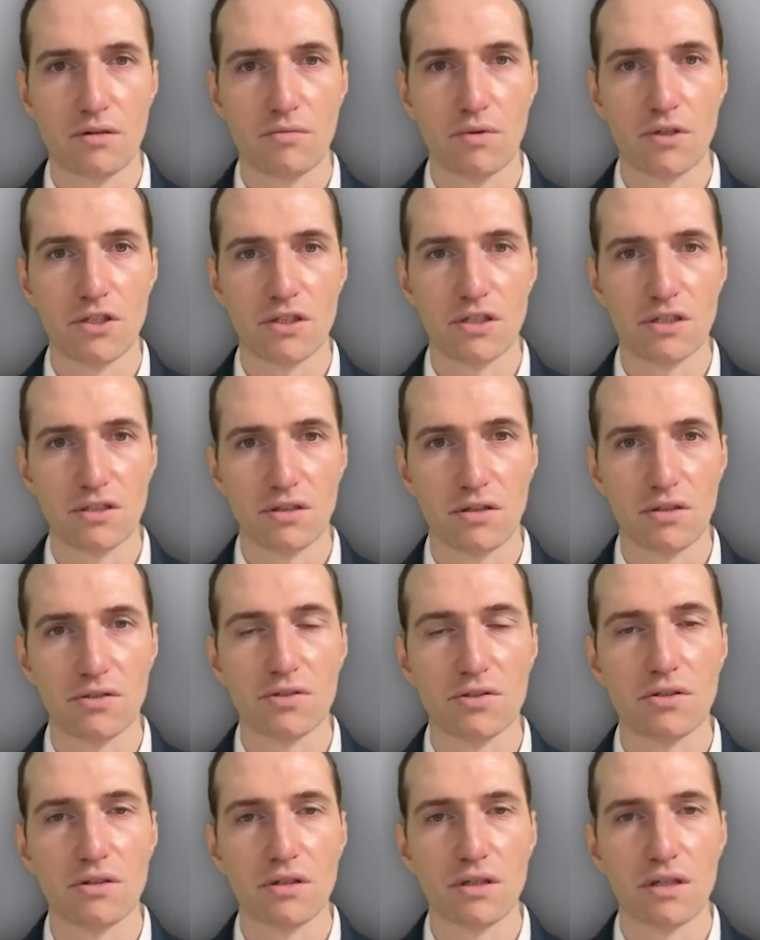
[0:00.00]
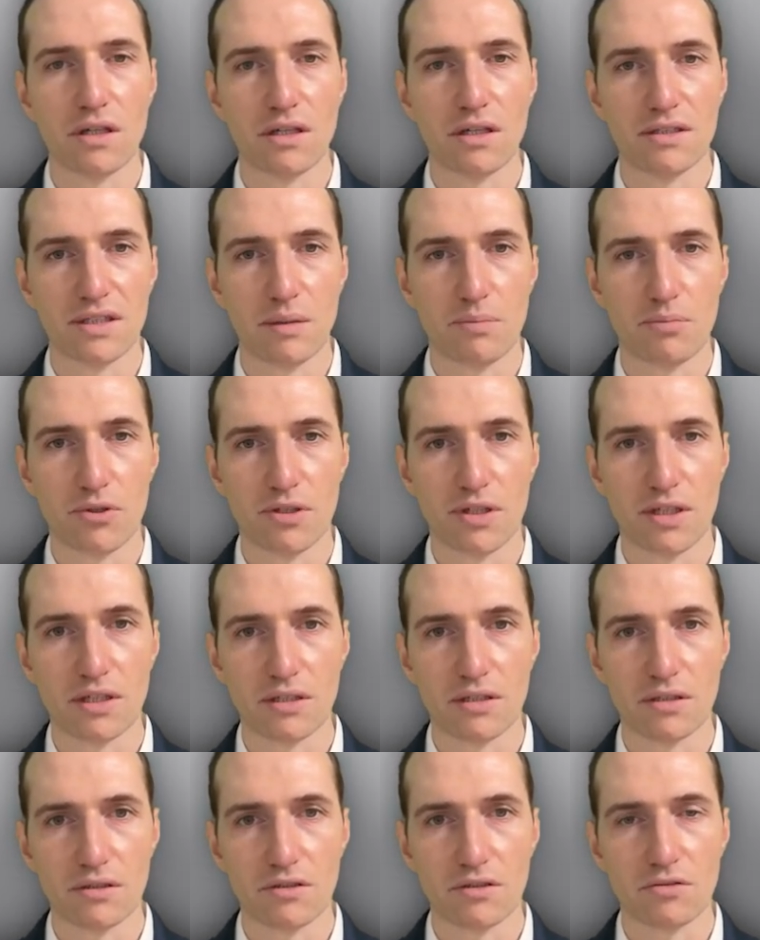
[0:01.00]
which is also a separate
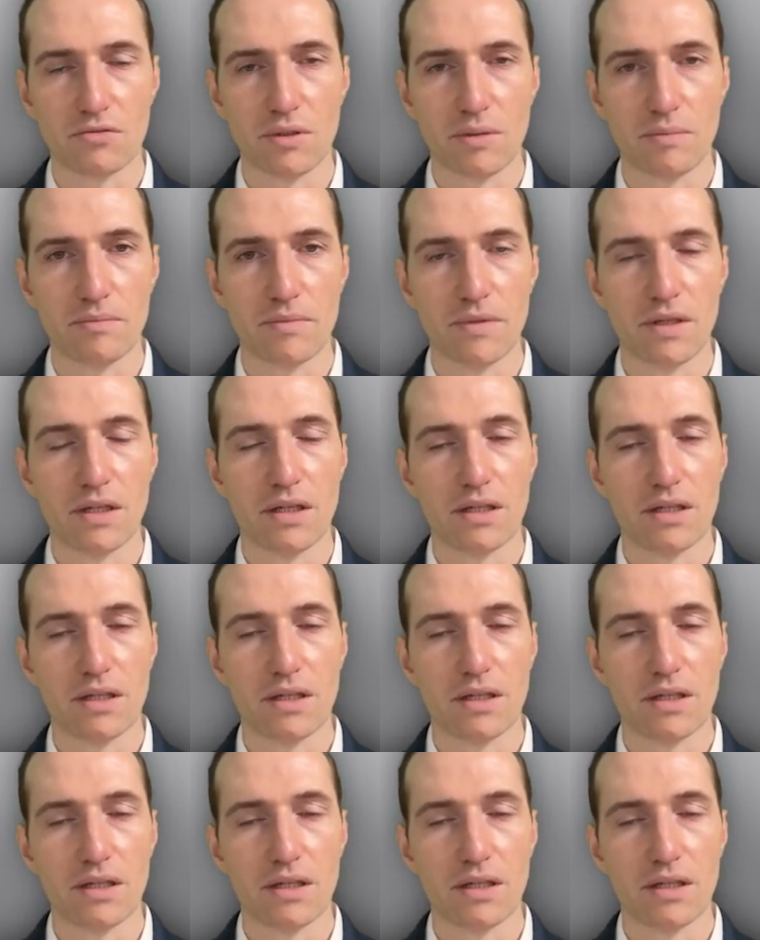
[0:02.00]
income stream.